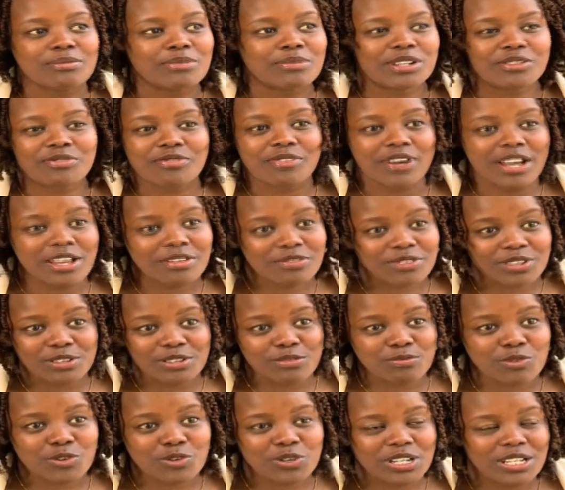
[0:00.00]
up at 5 in
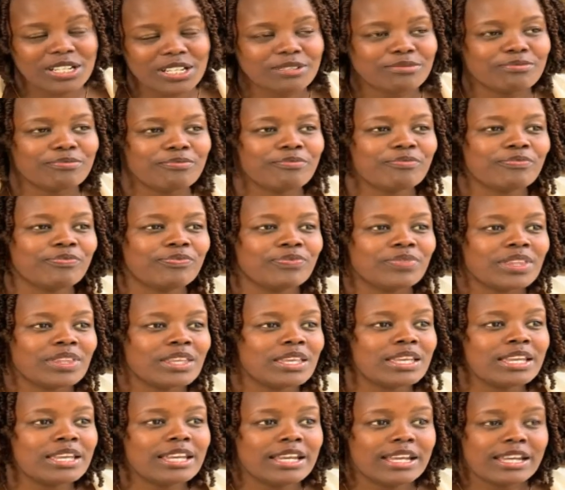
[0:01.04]
the morning.
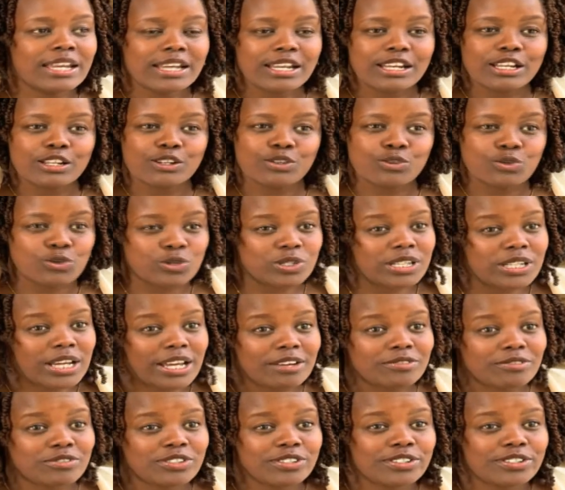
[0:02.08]
Not I
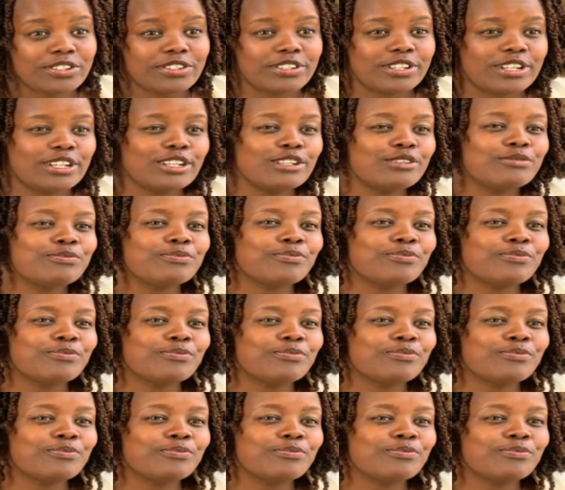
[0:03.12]
have children